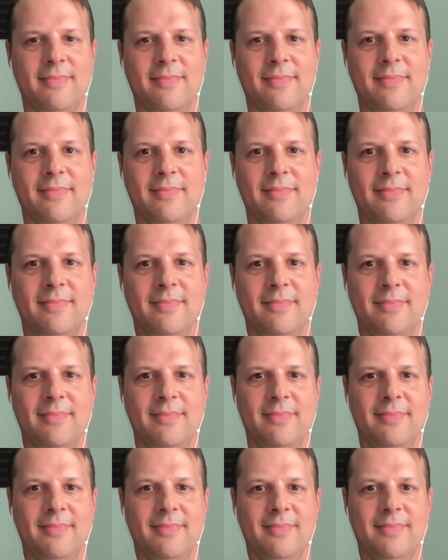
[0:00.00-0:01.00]

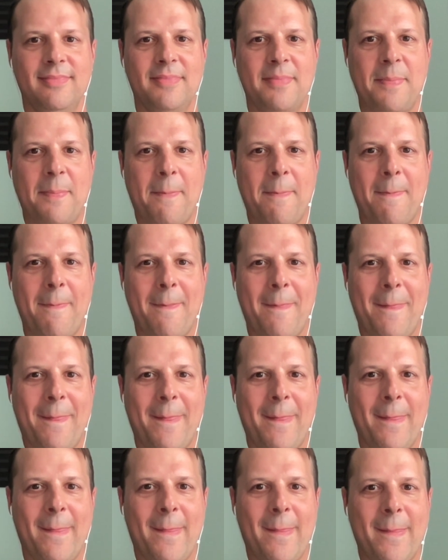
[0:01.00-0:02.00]

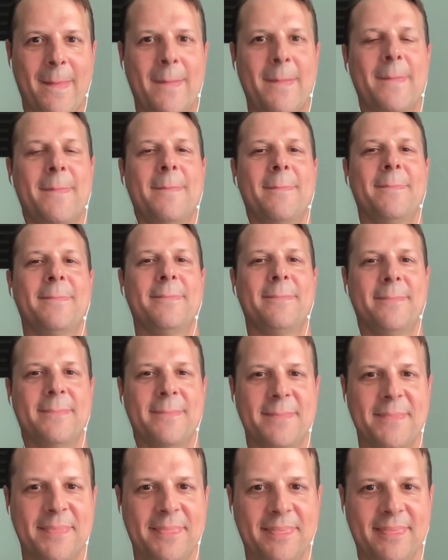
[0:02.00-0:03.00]

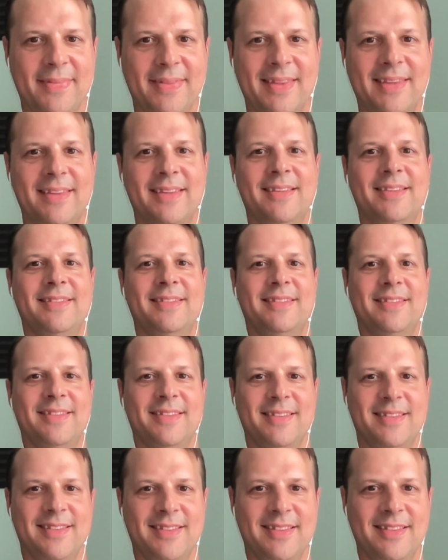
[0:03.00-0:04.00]

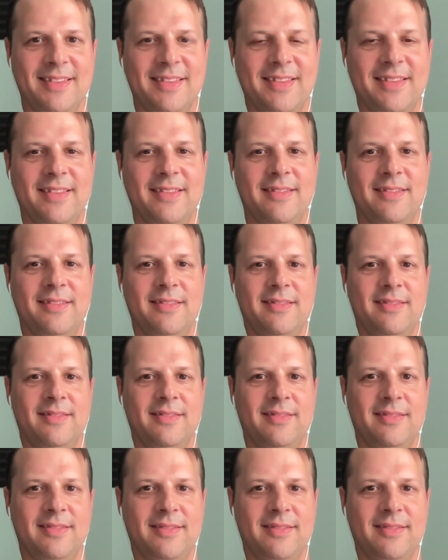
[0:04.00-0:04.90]
(not speaking)